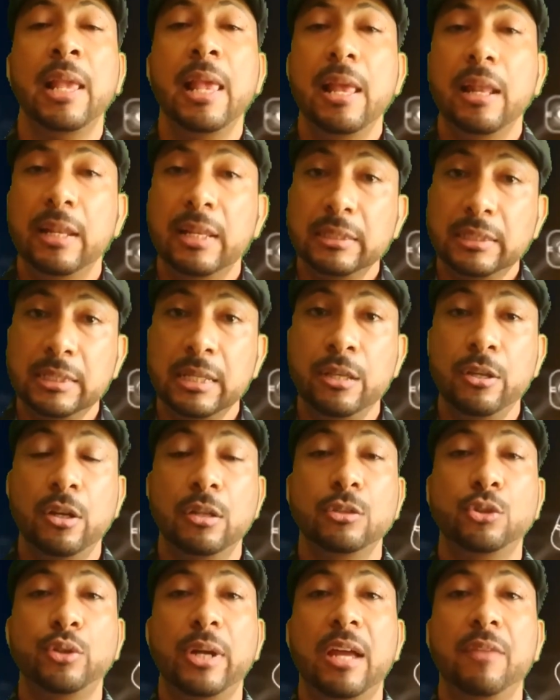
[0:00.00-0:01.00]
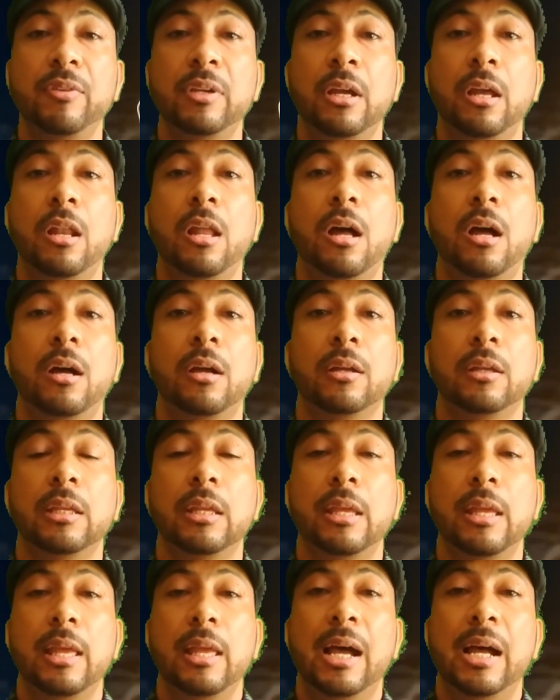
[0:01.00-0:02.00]
Let's say you're driving along
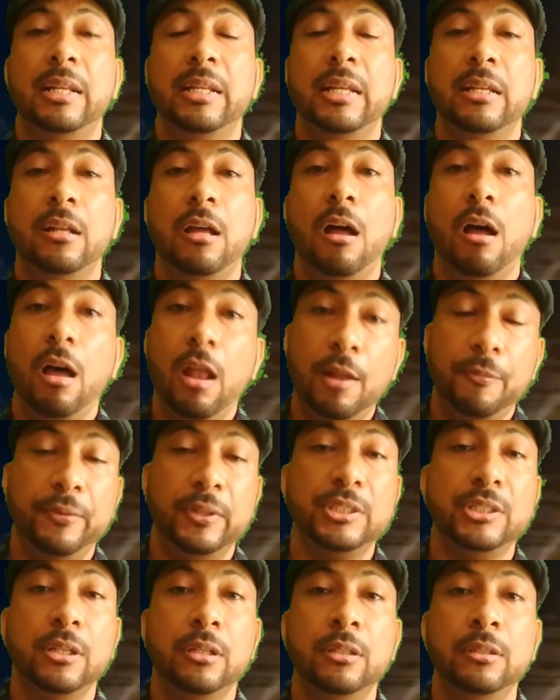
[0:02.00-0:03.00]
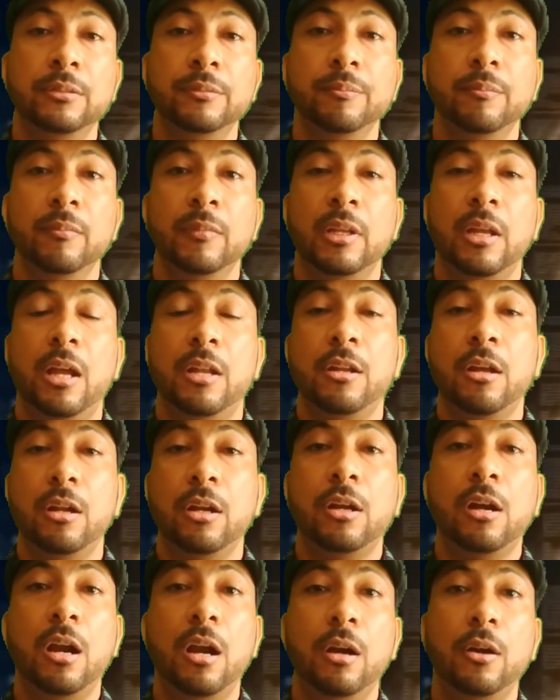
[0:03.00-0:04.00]
and then all of a sudden another
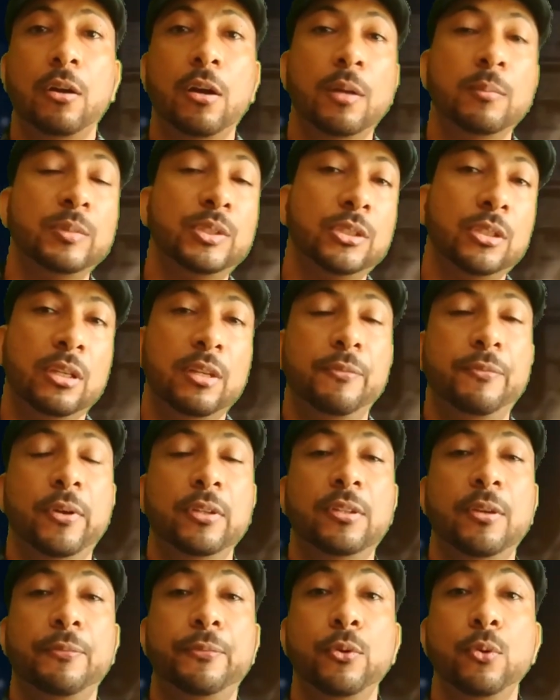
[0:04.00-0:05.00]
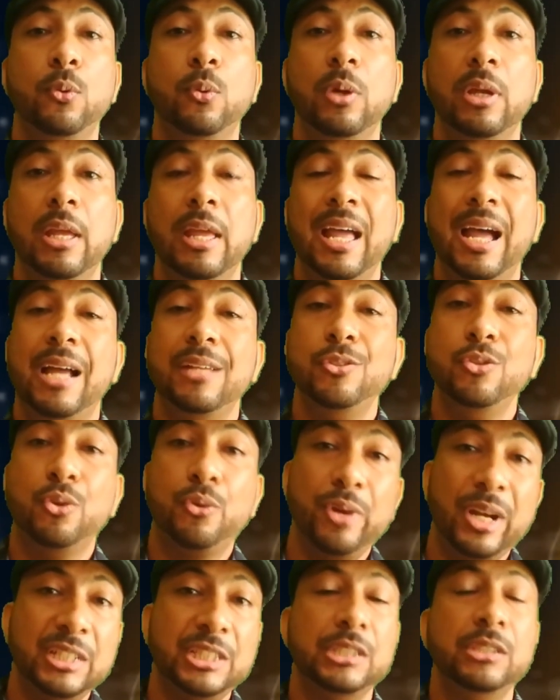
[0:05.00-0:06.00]
car comes in front of you and you
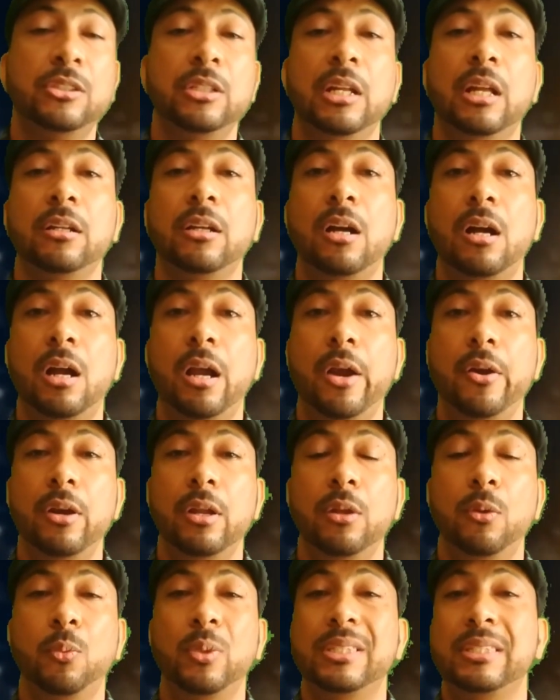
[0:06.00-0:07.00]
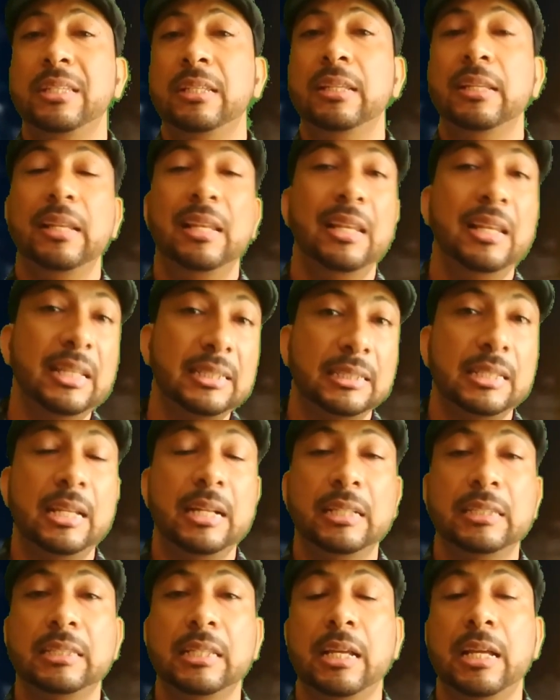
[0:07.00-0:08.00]
crash into that car within less than a
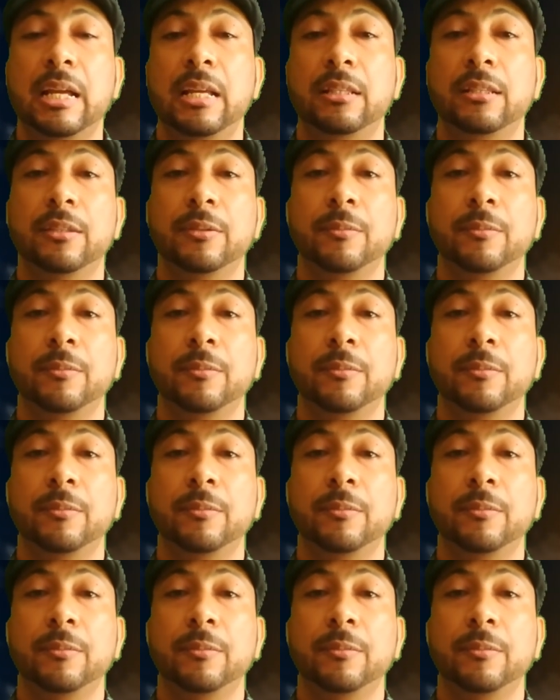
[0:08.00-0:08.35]
second.